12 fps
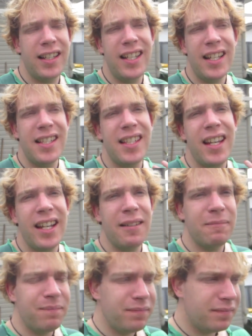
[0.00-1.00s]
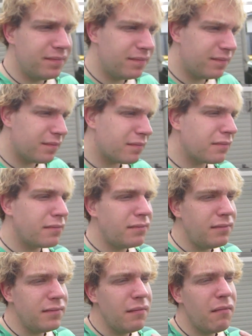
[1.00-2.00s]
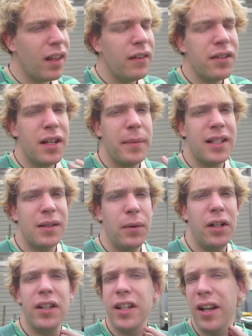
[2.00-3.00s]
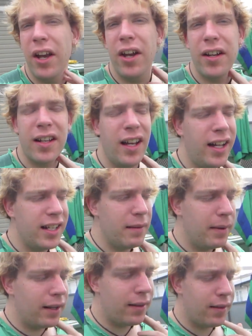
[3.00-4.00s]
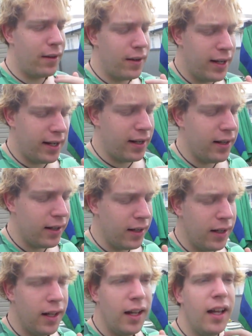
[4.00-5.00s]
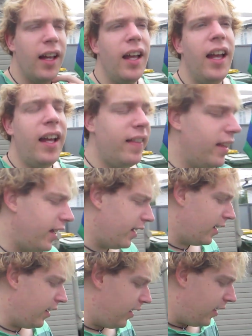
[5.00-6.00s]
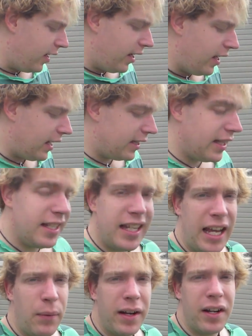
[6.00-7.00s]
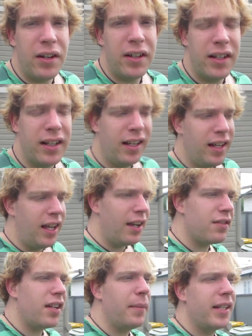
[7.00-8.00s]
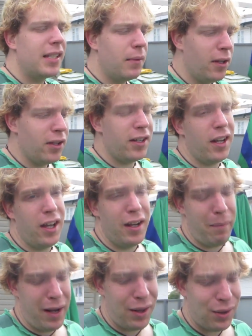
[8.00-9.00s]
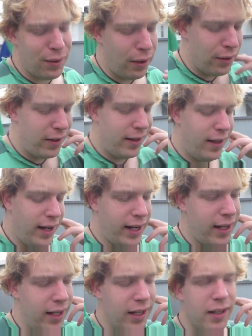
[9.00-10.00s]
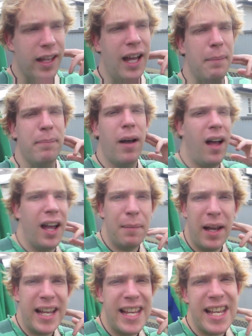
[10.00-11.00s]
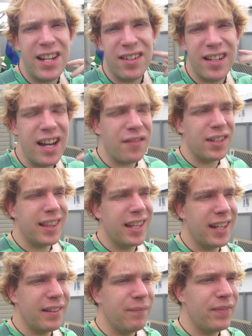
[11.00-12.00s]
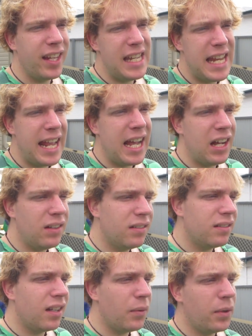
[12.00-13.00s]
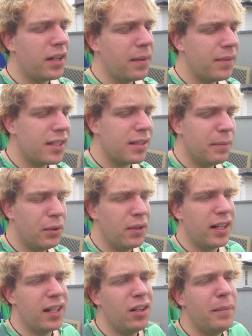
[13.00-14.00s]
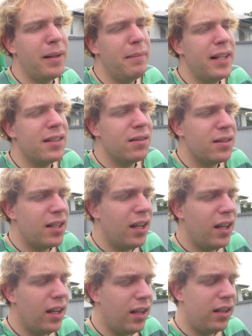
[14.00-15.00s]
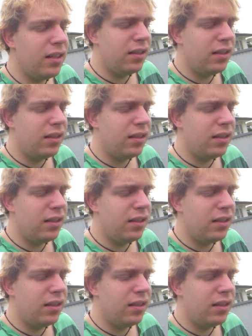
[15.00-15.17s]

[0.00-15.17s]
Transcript: Yesterday, every time I swallowed it hurt, kind of in my throat here. And then, as the day went on, every time I swallowed it hurt in my throat and like, up behind my ear and everything. And now, I woke up this morning and all my muscles hurt.